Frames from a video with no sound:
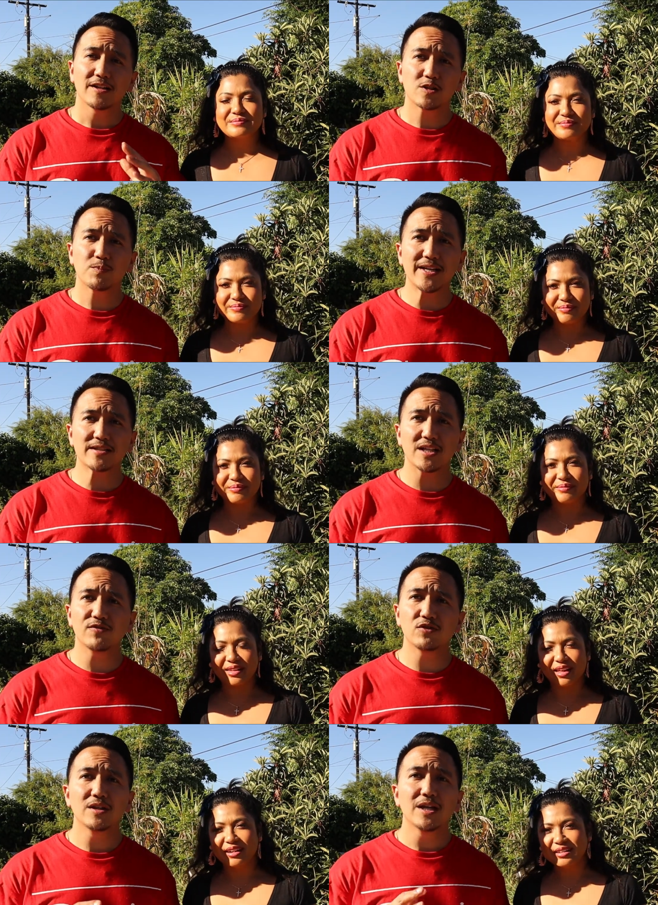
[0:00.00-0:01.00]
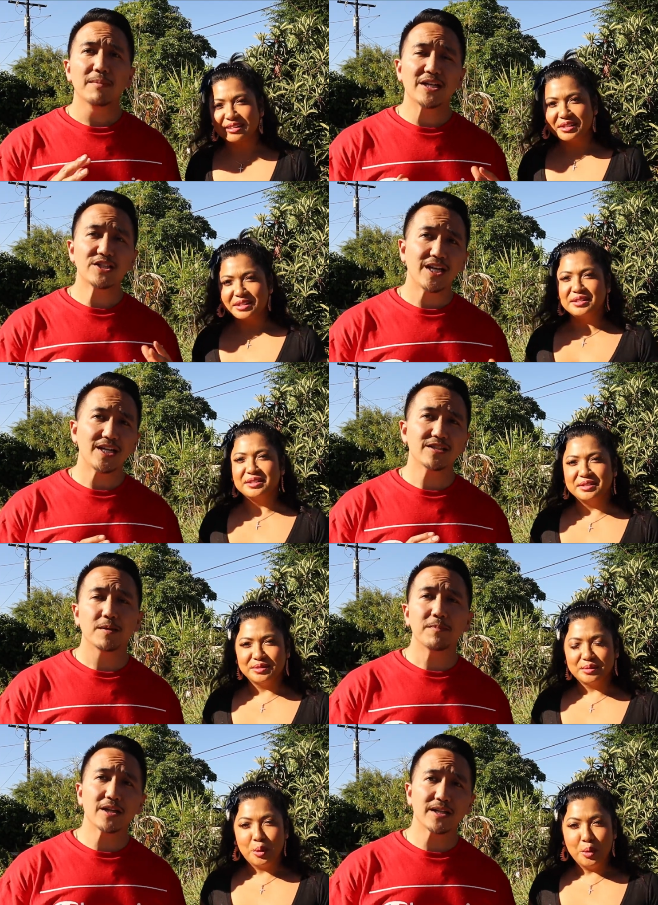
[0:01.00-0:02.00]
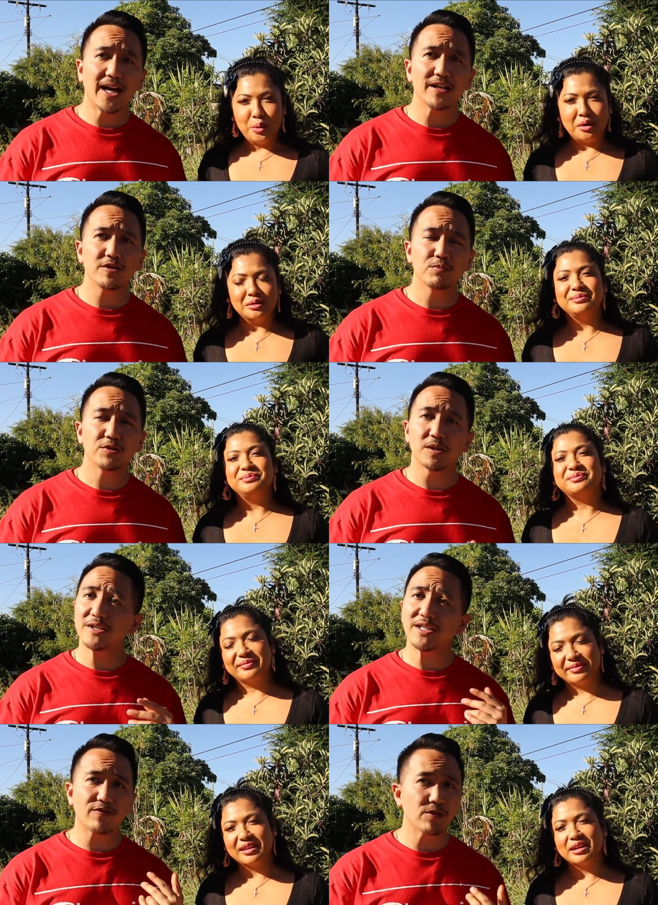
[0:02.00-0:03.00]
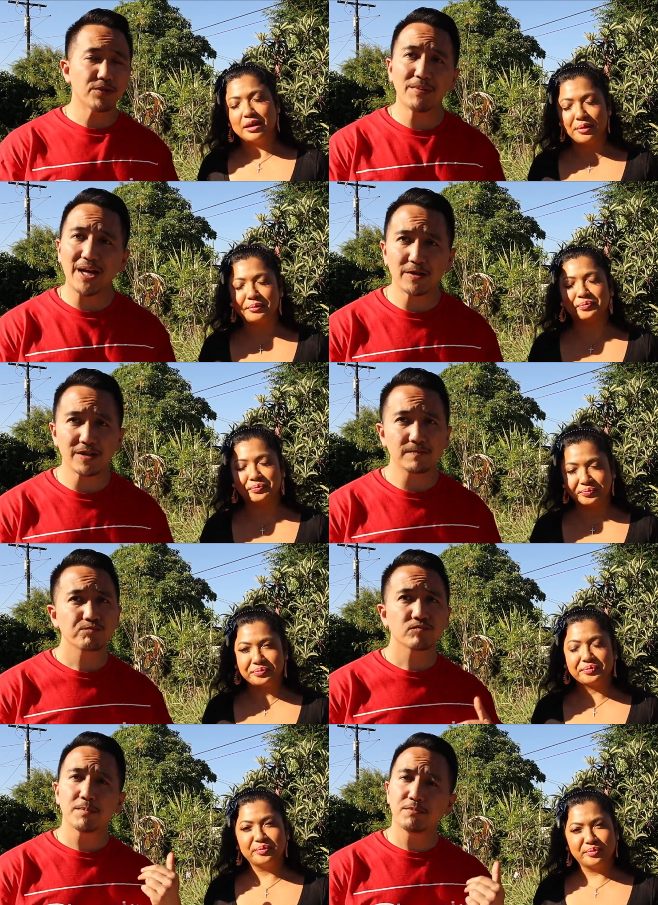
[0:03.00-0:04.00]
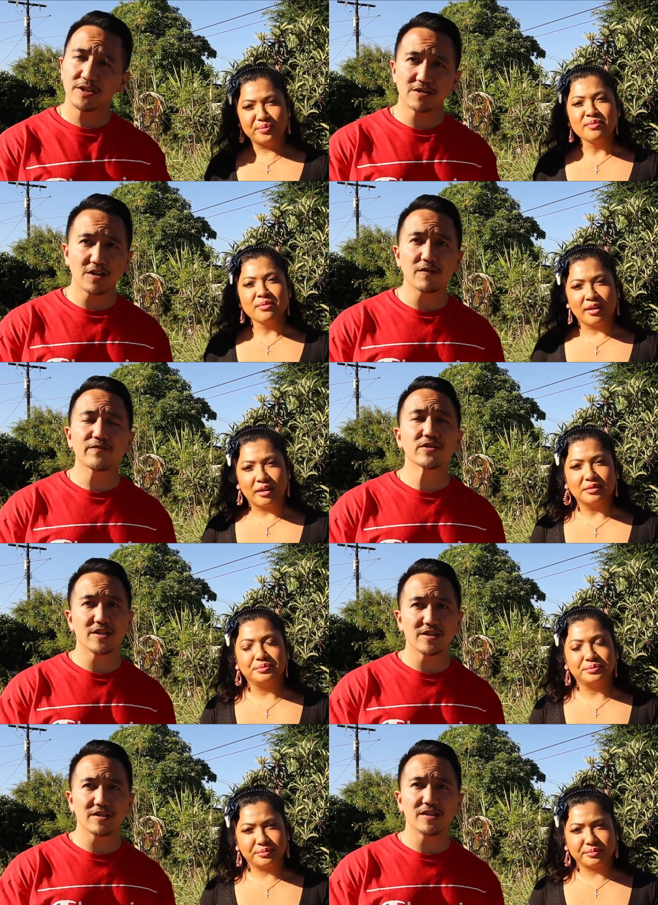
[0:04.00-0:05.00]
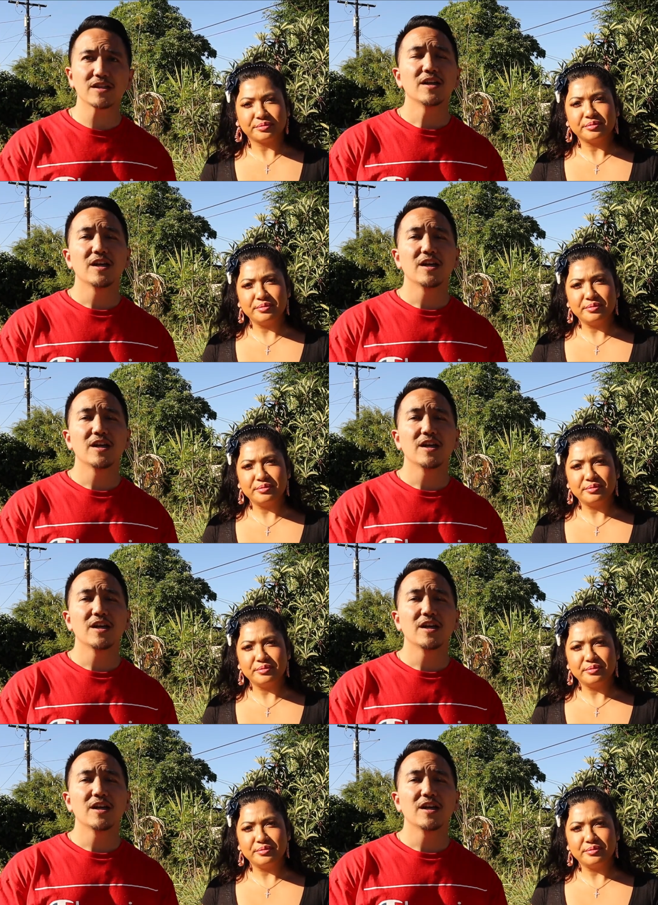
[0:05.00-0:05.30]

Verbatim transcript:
Speaker 1: the spice level by changing the amount of Ooh. cayenne you put. But definitely put yep. pepper, put salt for seasoning,